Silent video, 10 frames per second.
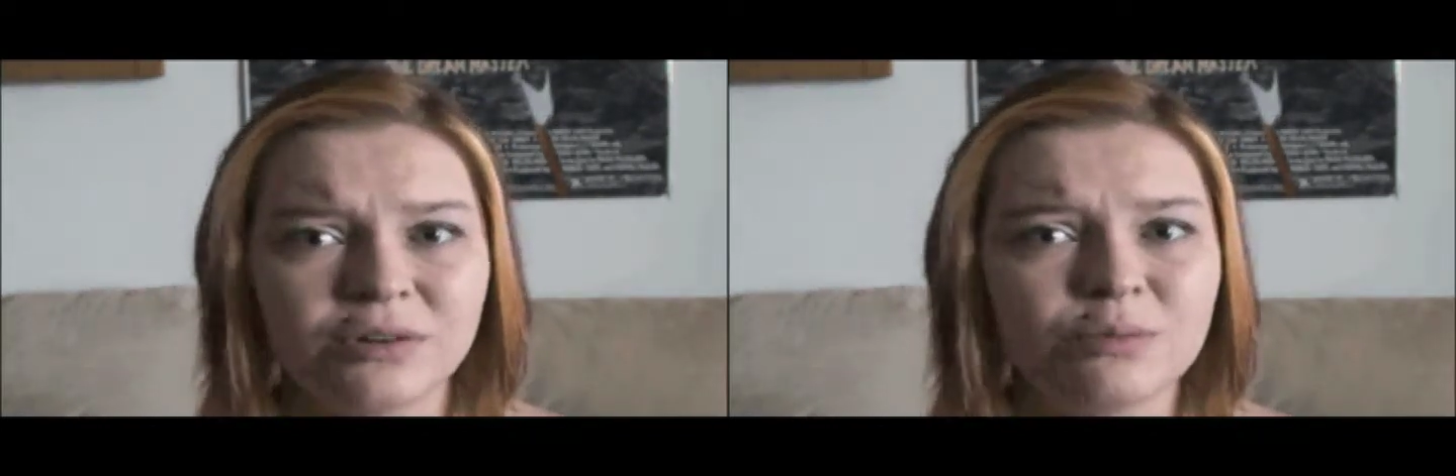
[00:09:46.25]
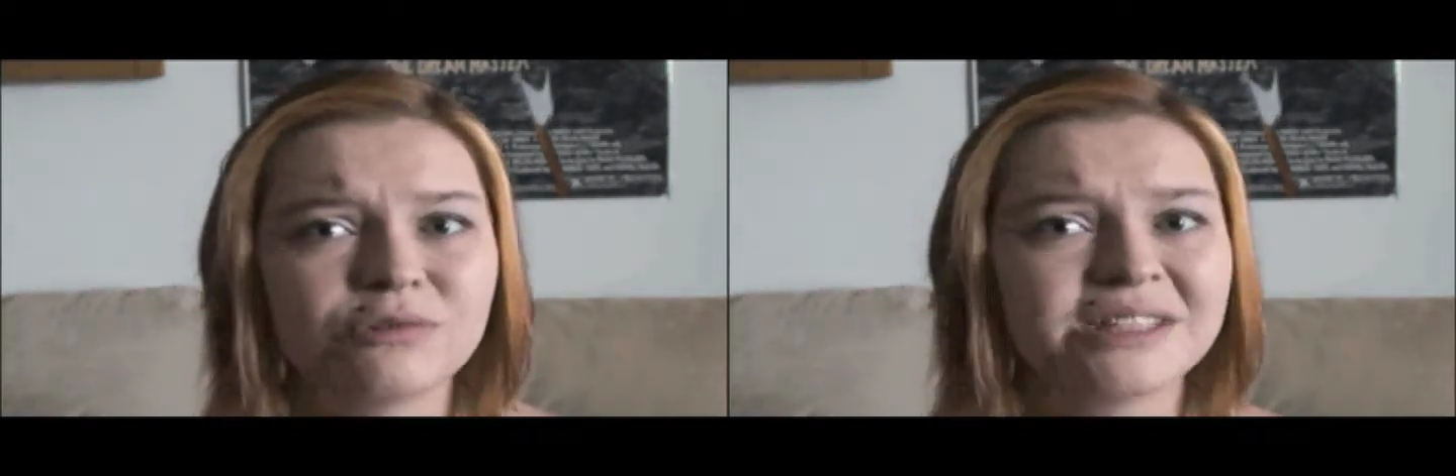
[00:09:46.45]

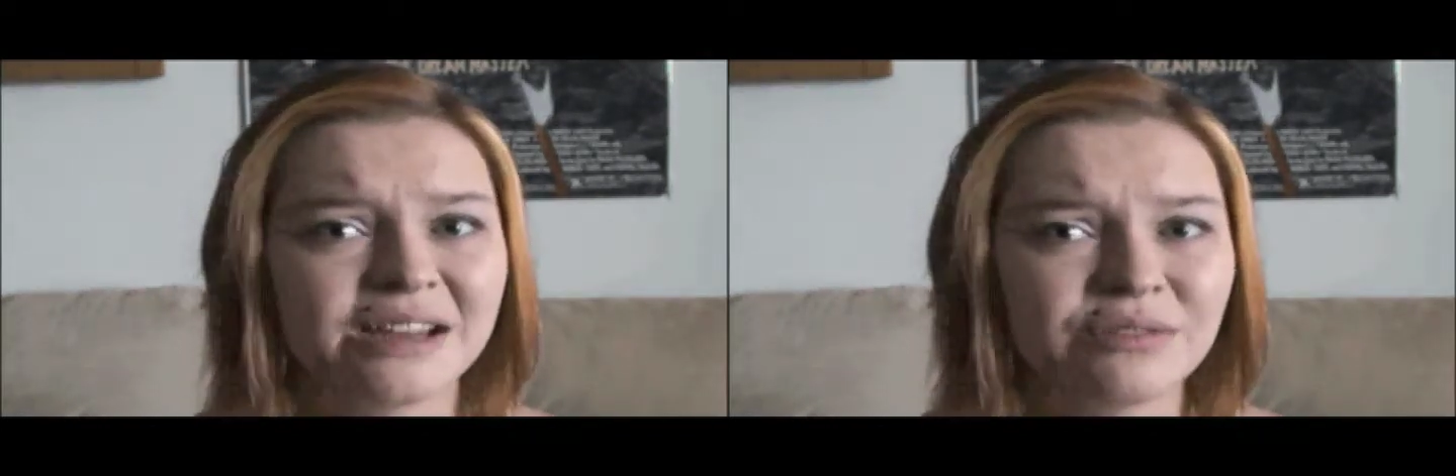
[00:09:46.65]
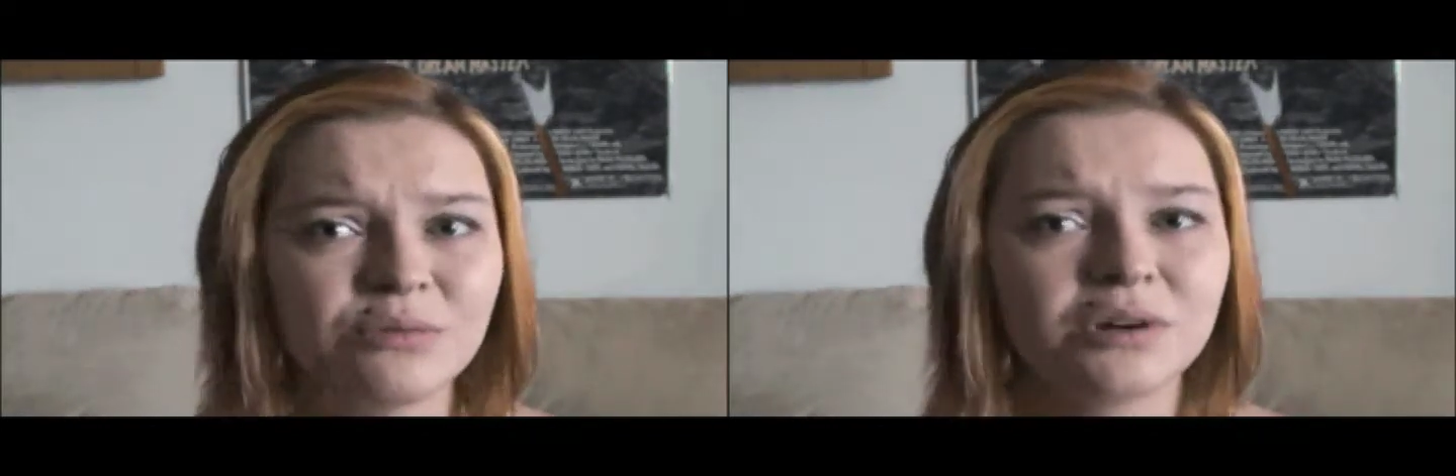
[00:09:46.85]
point
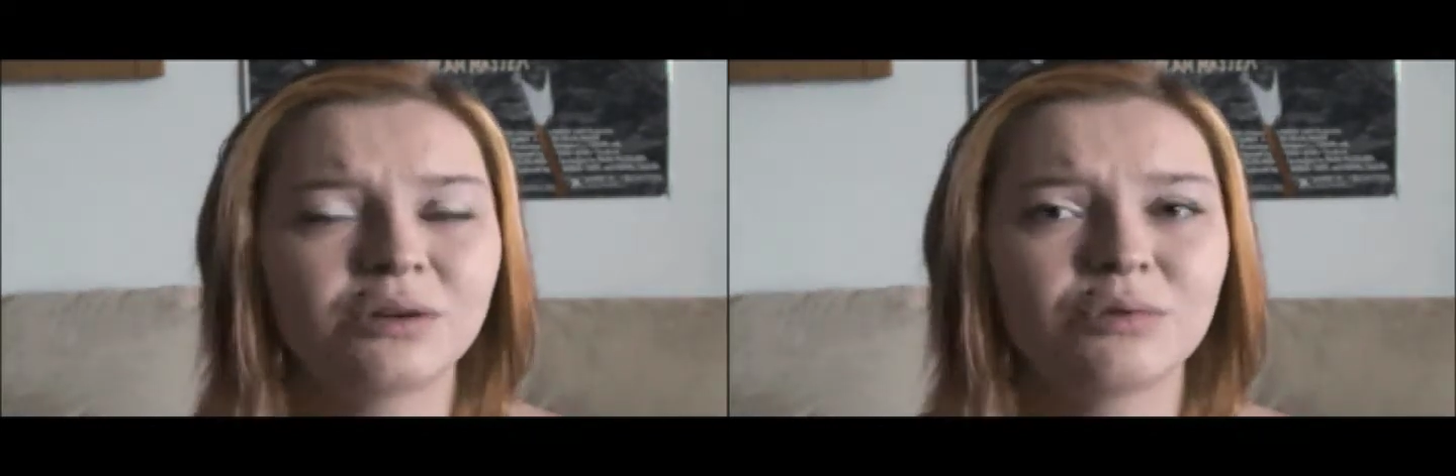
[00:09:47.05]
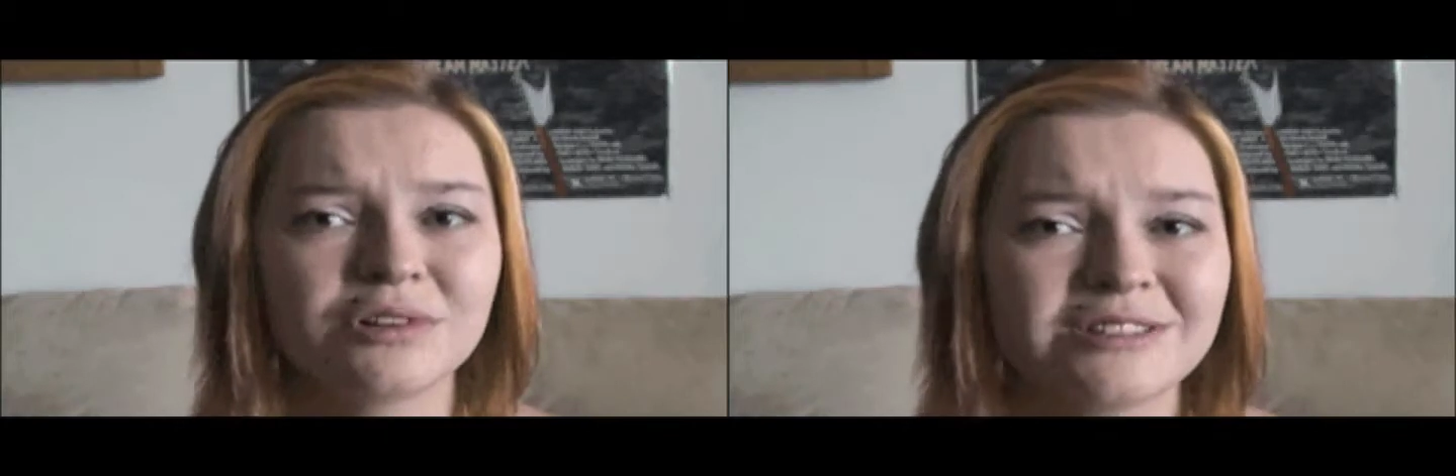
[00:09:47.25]
almost
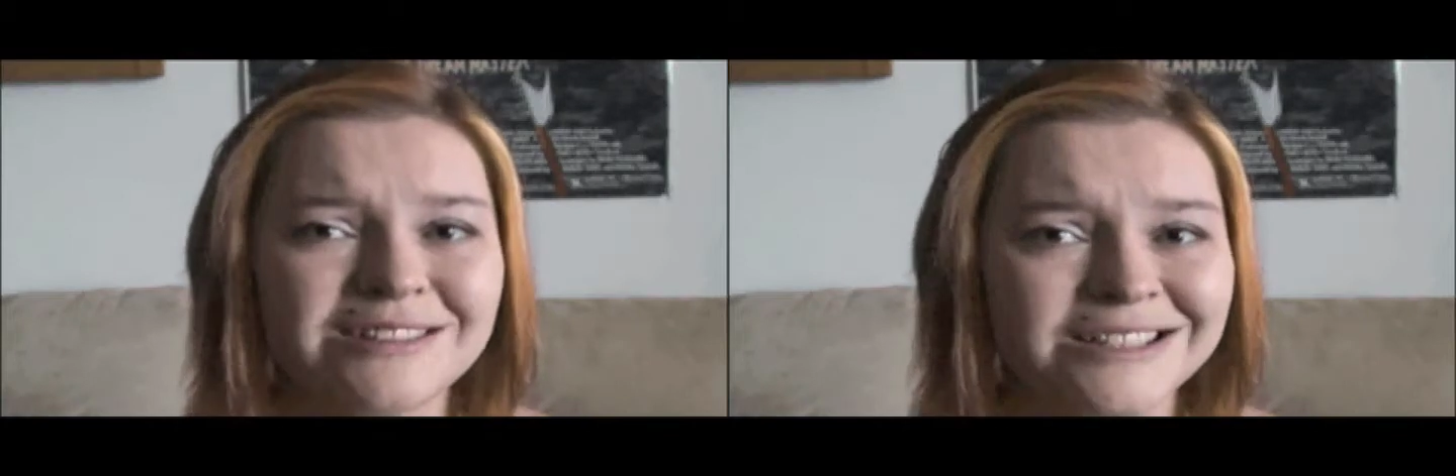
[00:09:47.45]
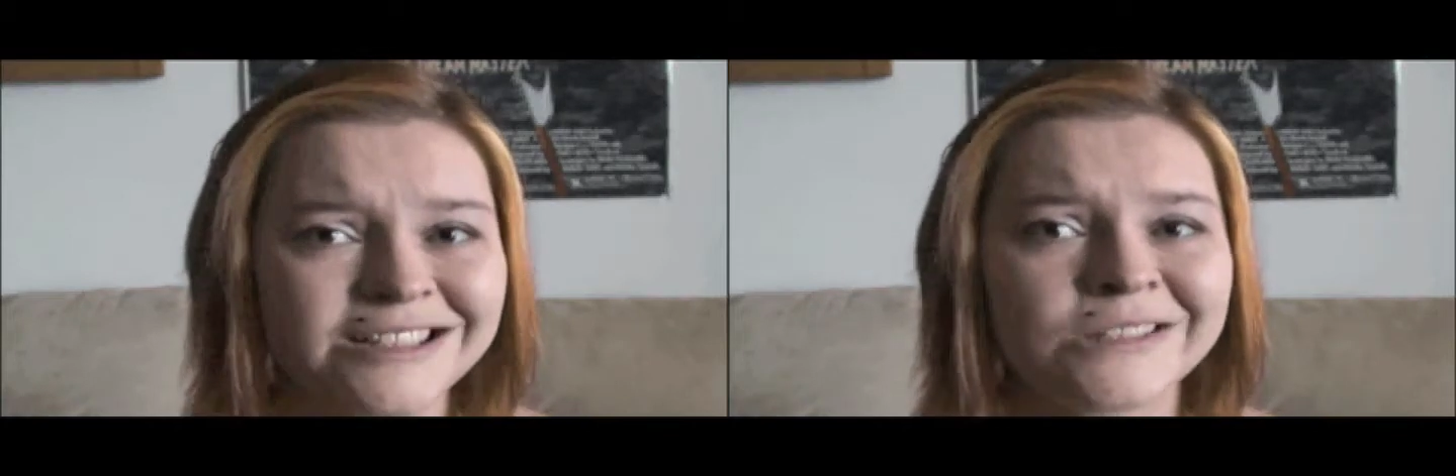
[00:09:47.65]
everyone I want
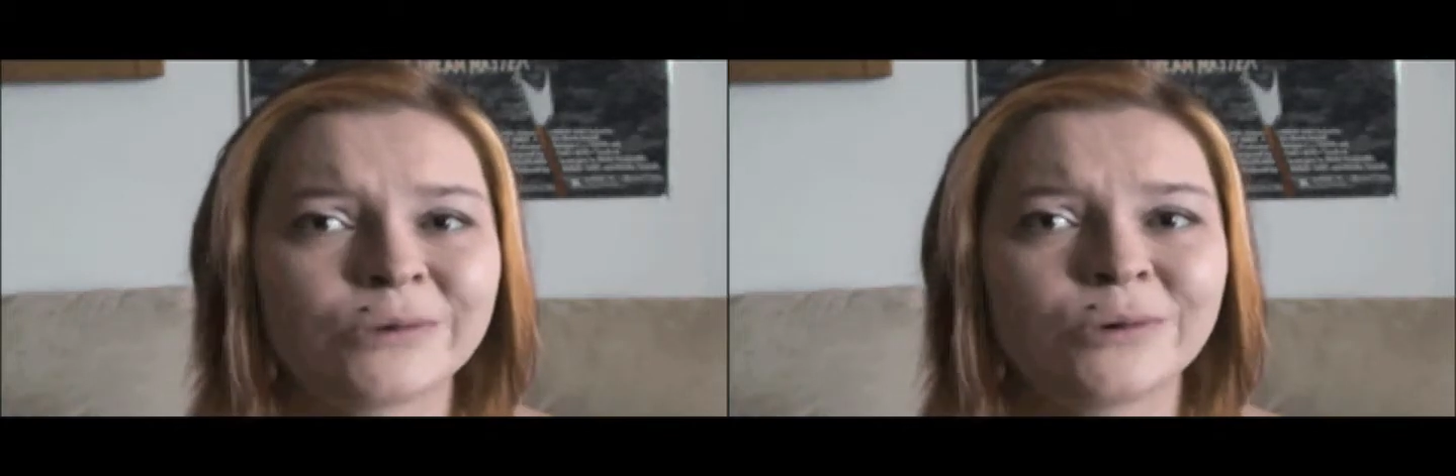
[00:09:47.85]
to see.